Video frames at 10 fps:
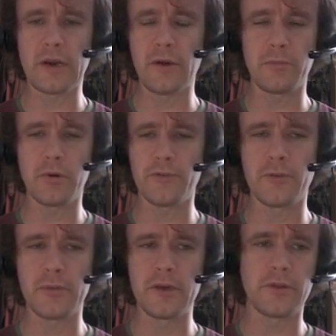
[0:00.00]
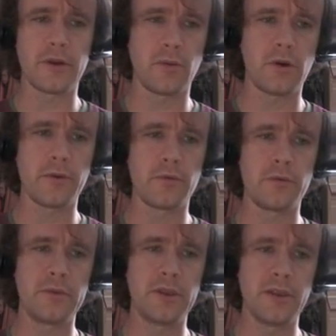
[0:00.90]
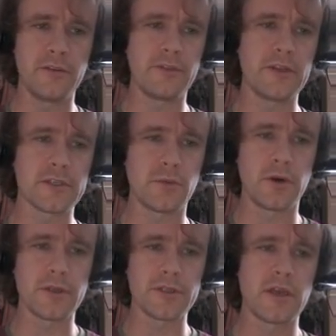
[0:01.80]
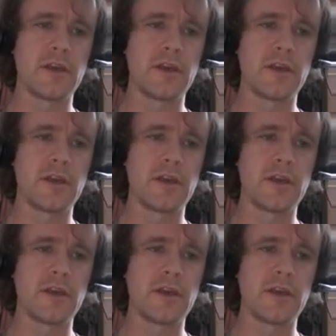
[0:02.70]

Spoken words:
output from here that I want would be if this was